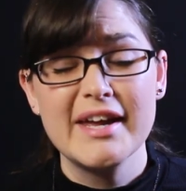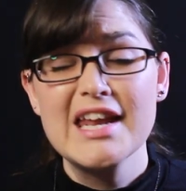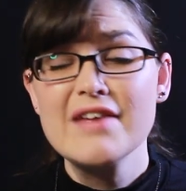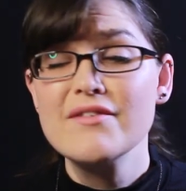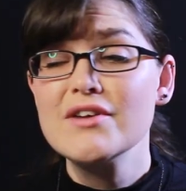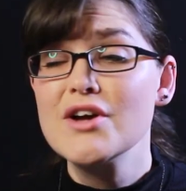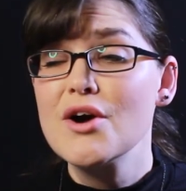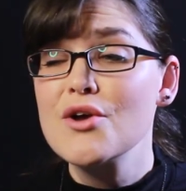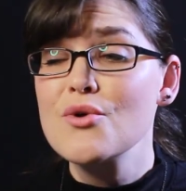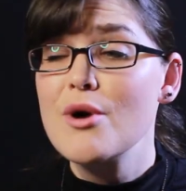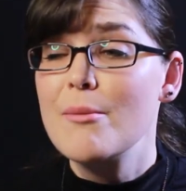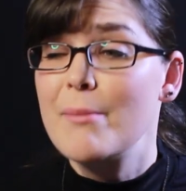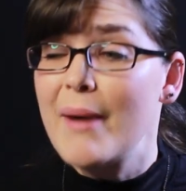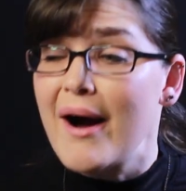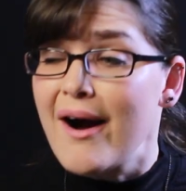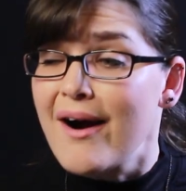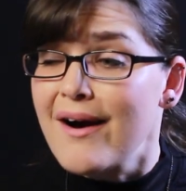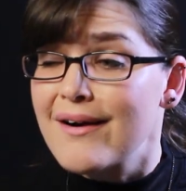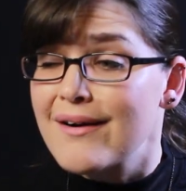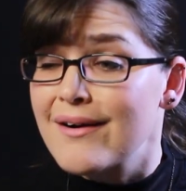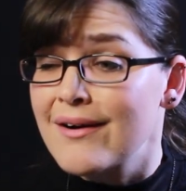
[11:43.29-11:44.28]
can't even go to a
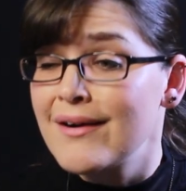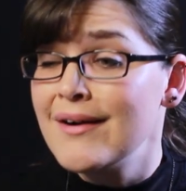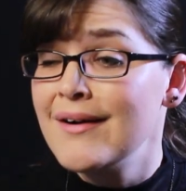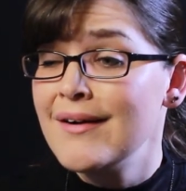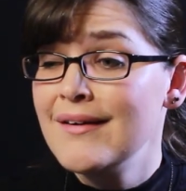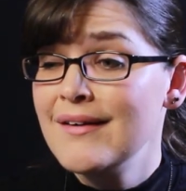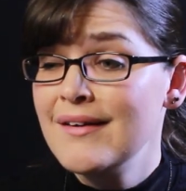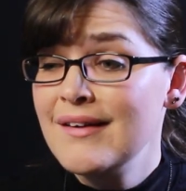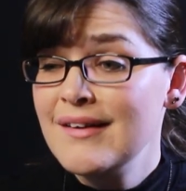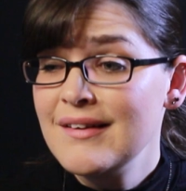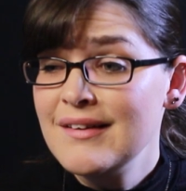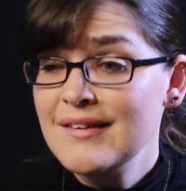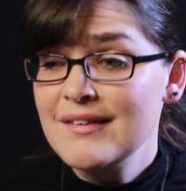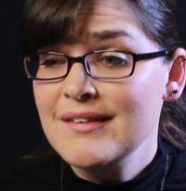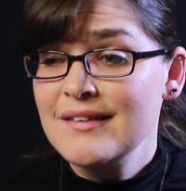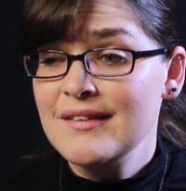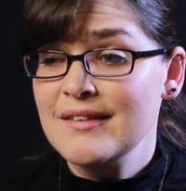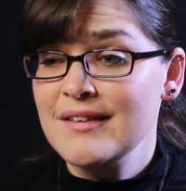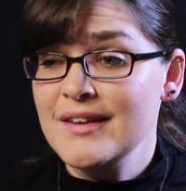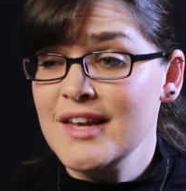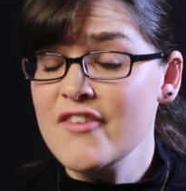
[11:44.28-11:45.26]
bar
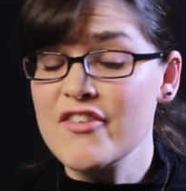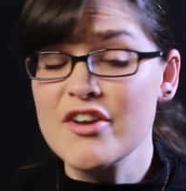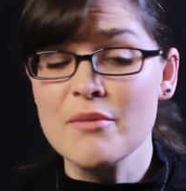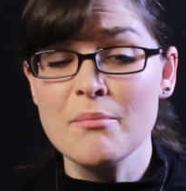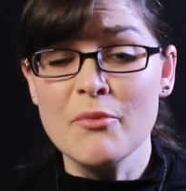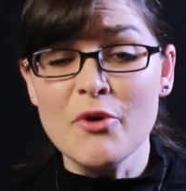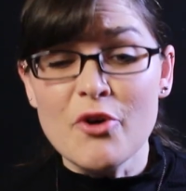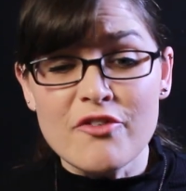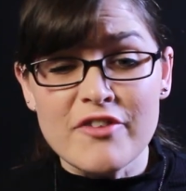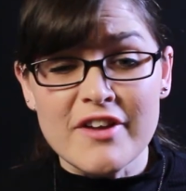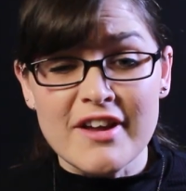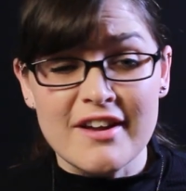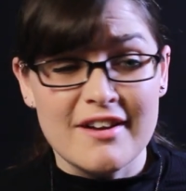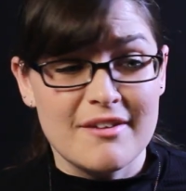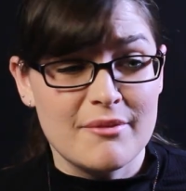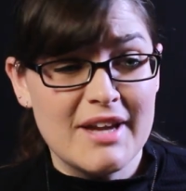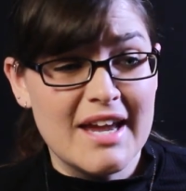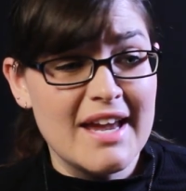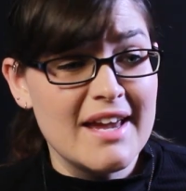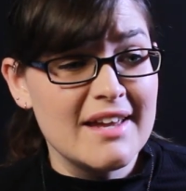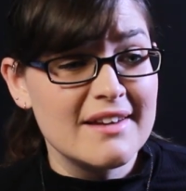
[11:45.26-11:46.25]
even a movie
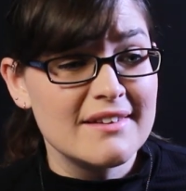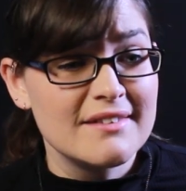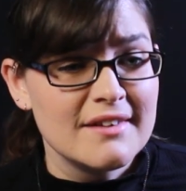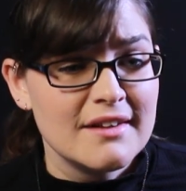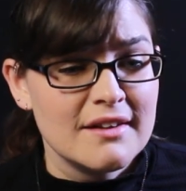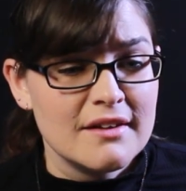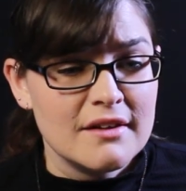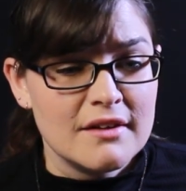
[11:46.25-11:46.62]
we can't